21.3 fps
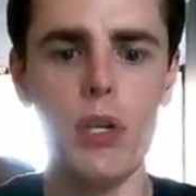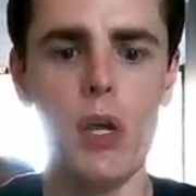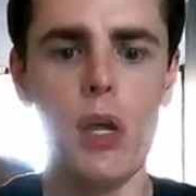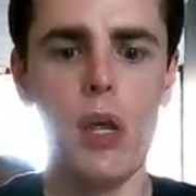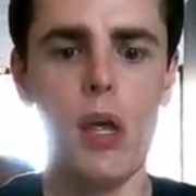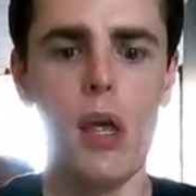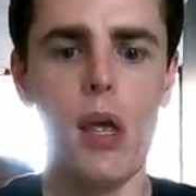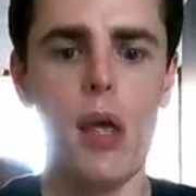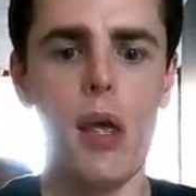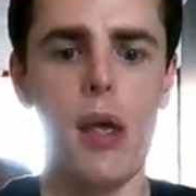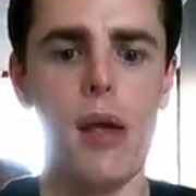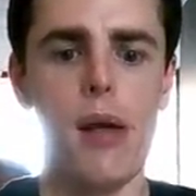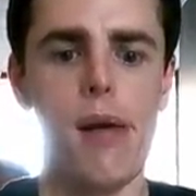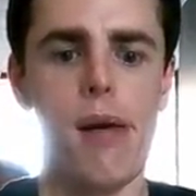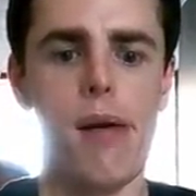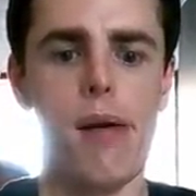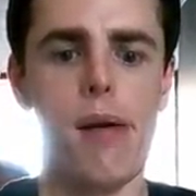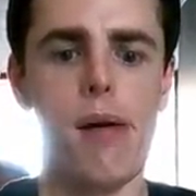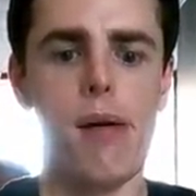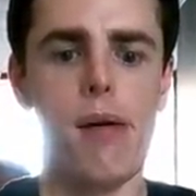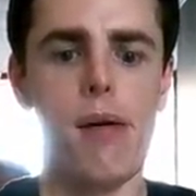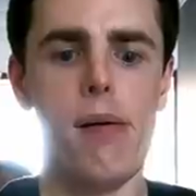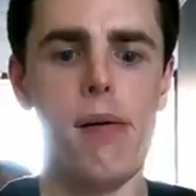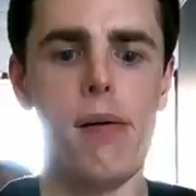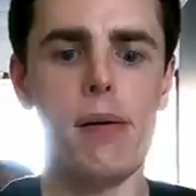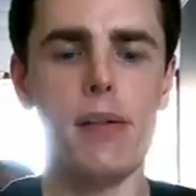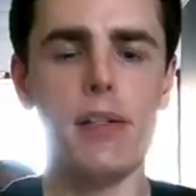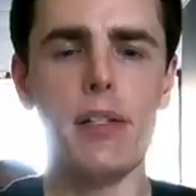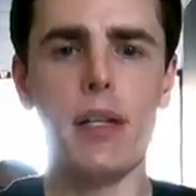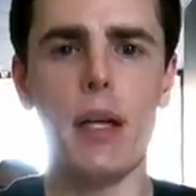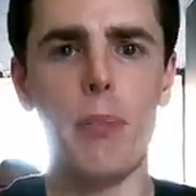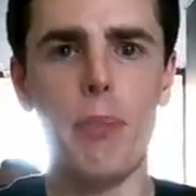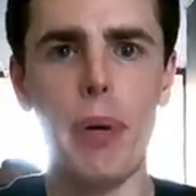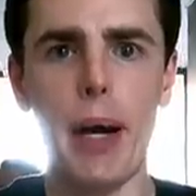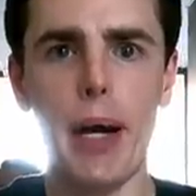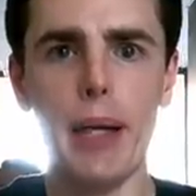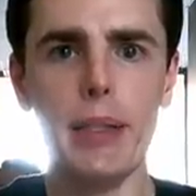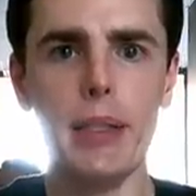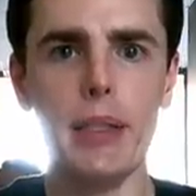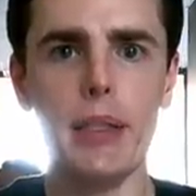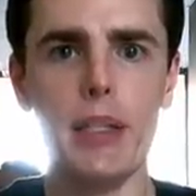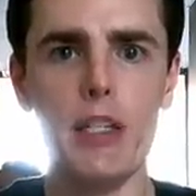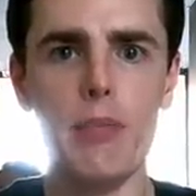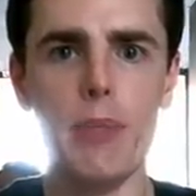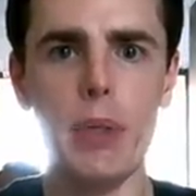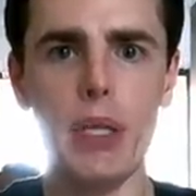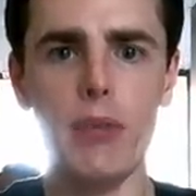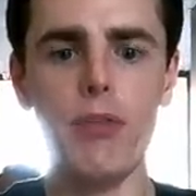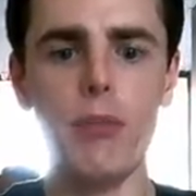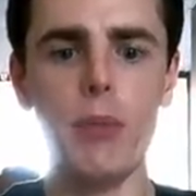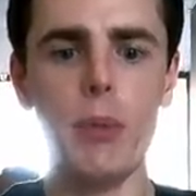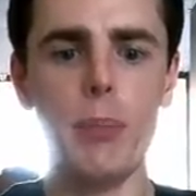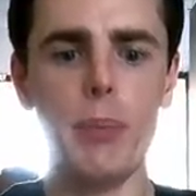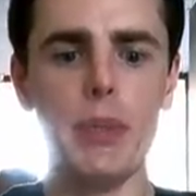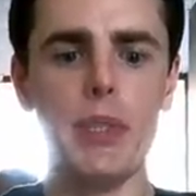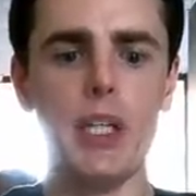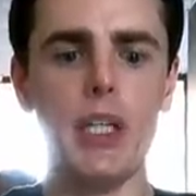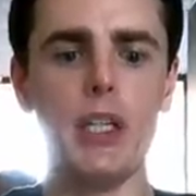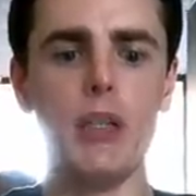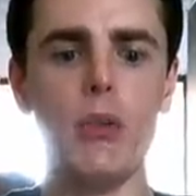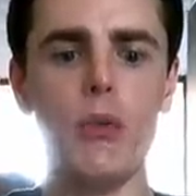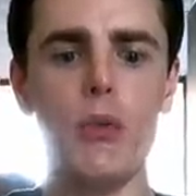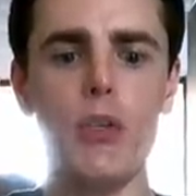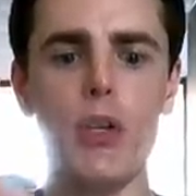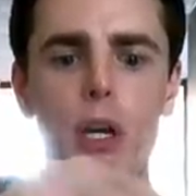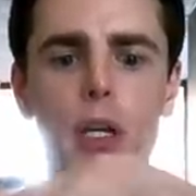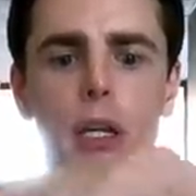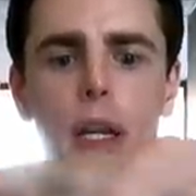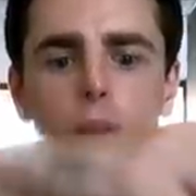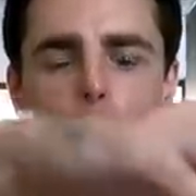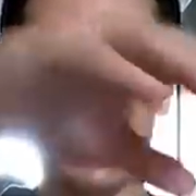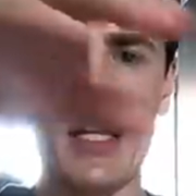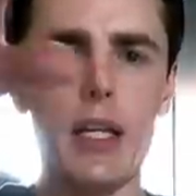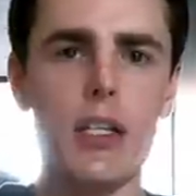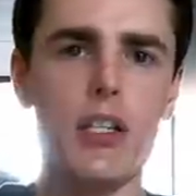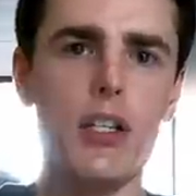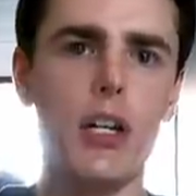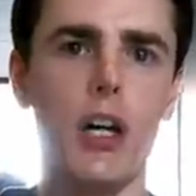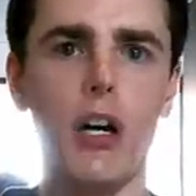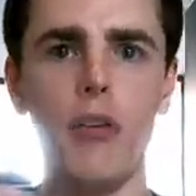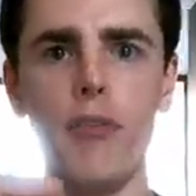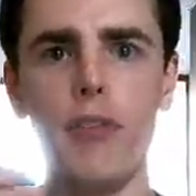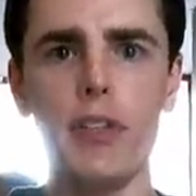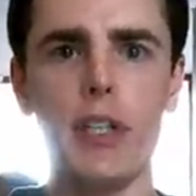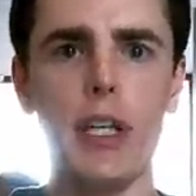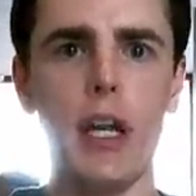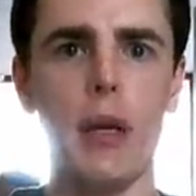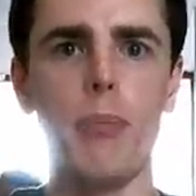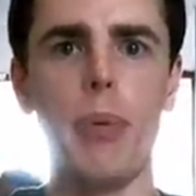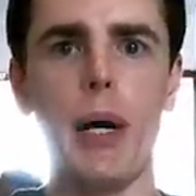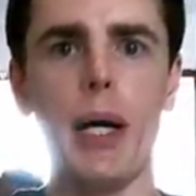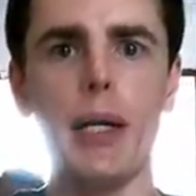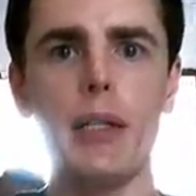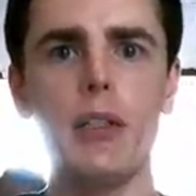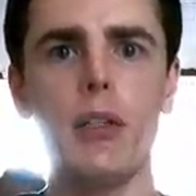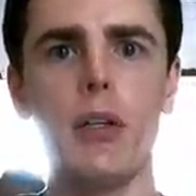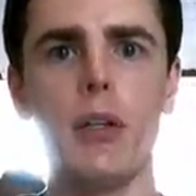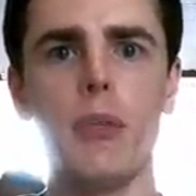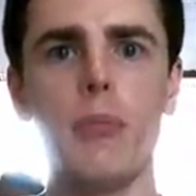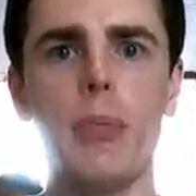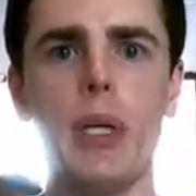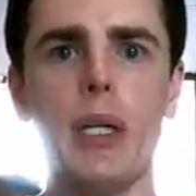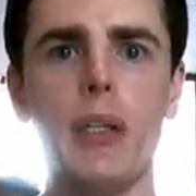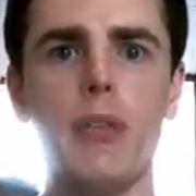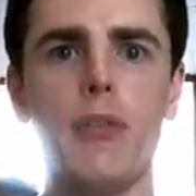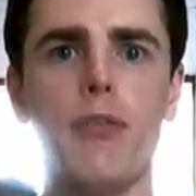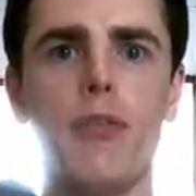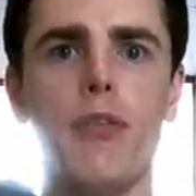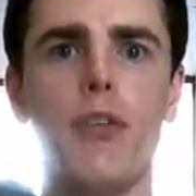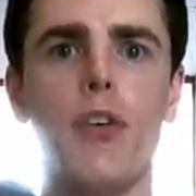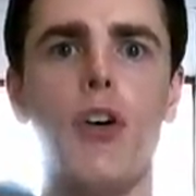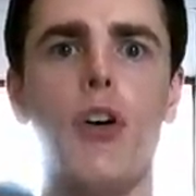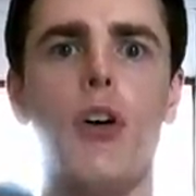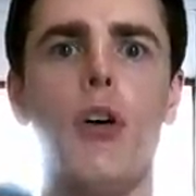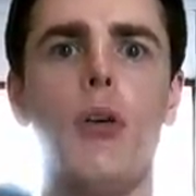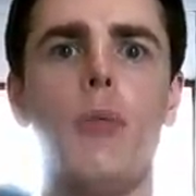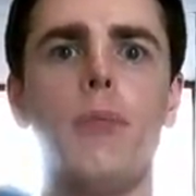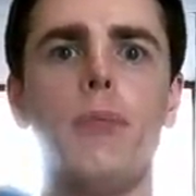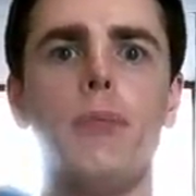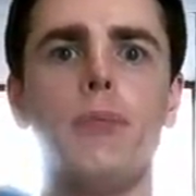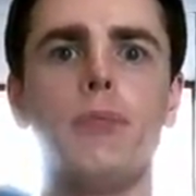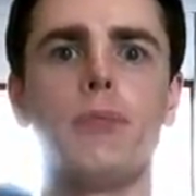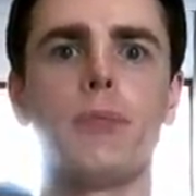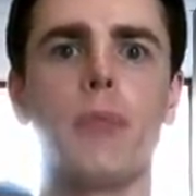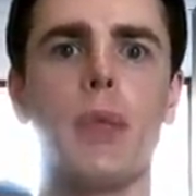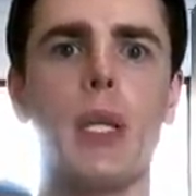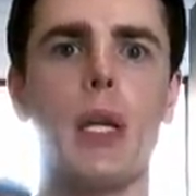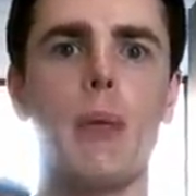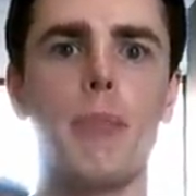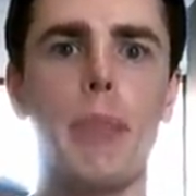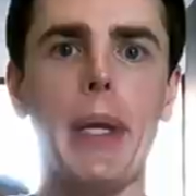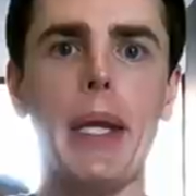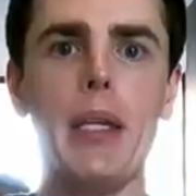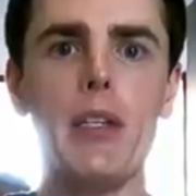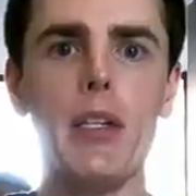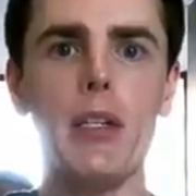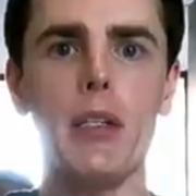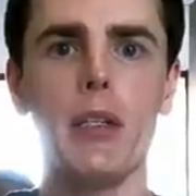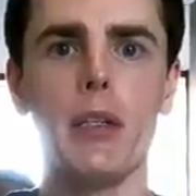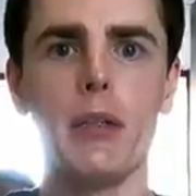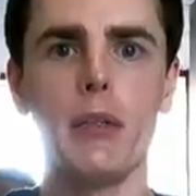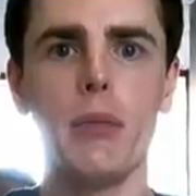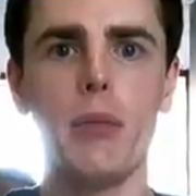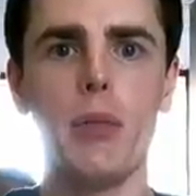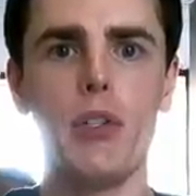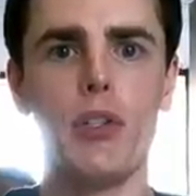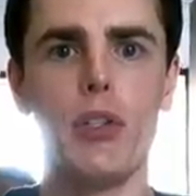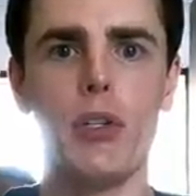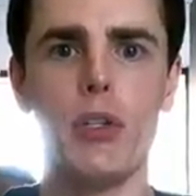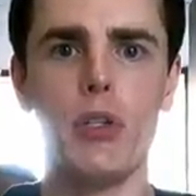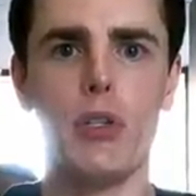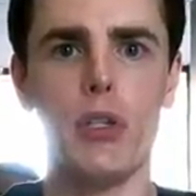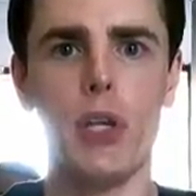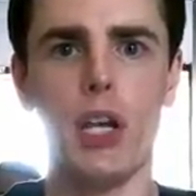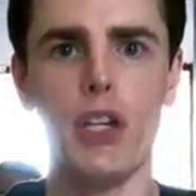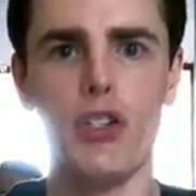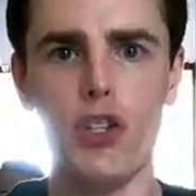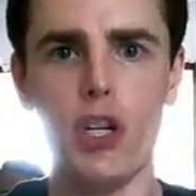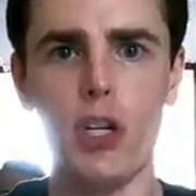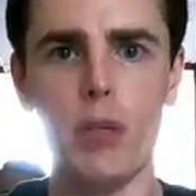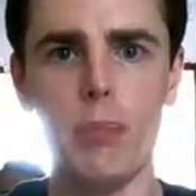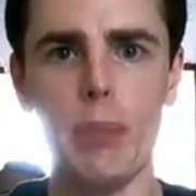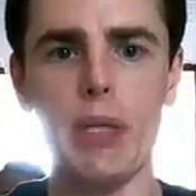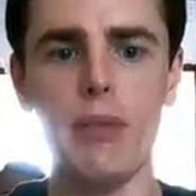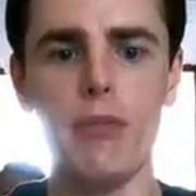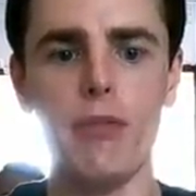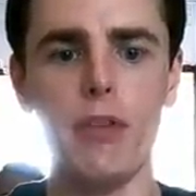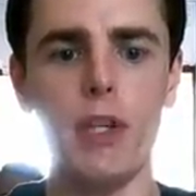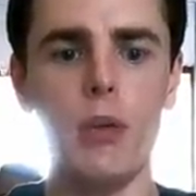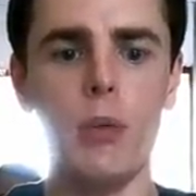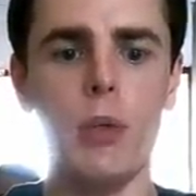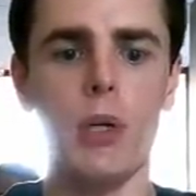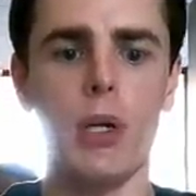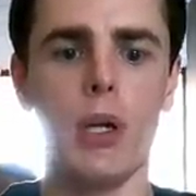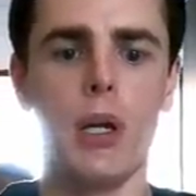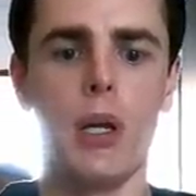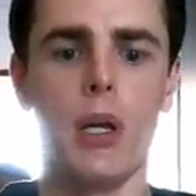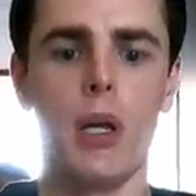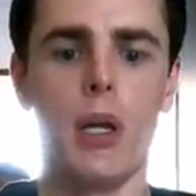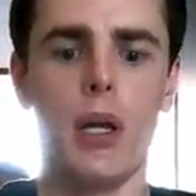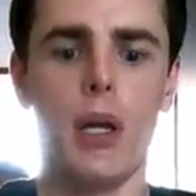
It's like a patty that's made from the potatoes, and then it gets covered in a batter made from besan, which is a chickpea flour.